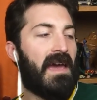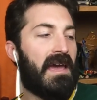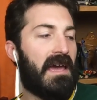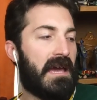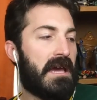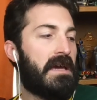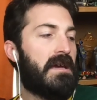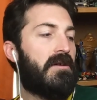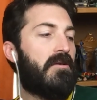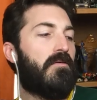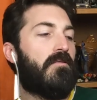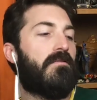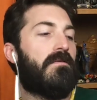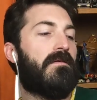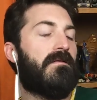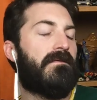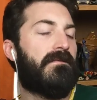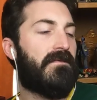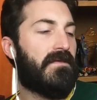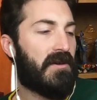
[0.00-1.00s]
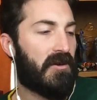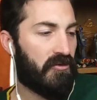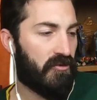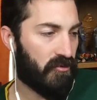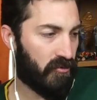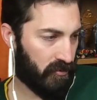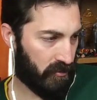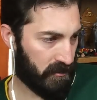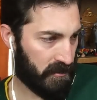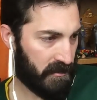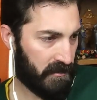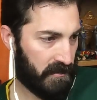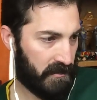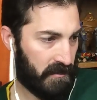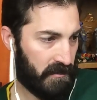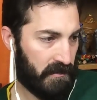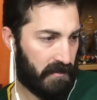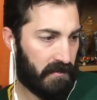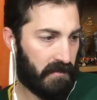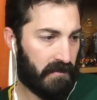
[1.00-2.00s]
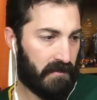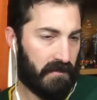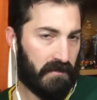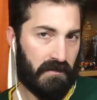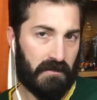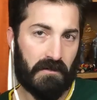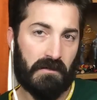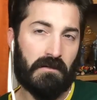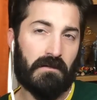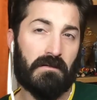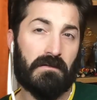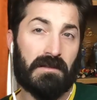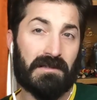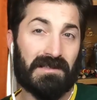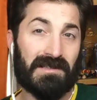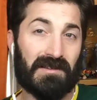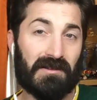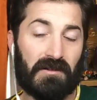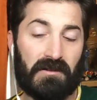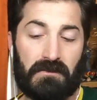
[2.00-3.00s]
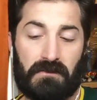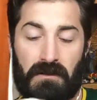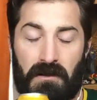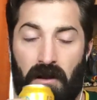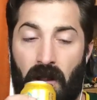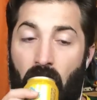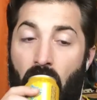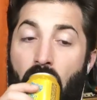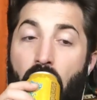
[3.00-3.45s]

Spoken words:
8 review. This is a good one.